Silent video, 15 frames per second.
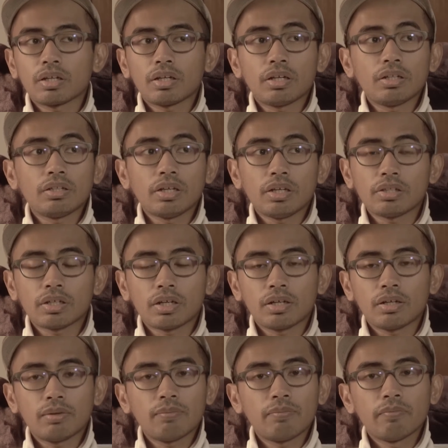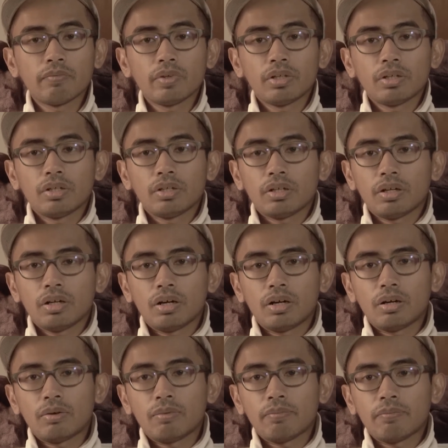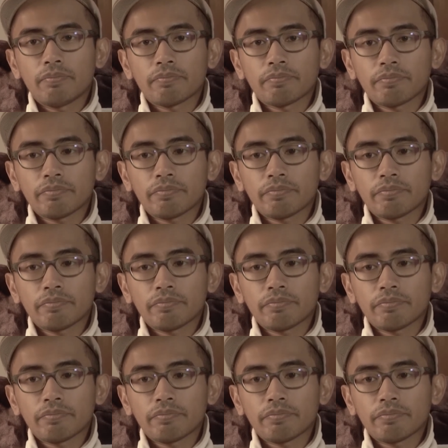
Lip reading: a daytime um,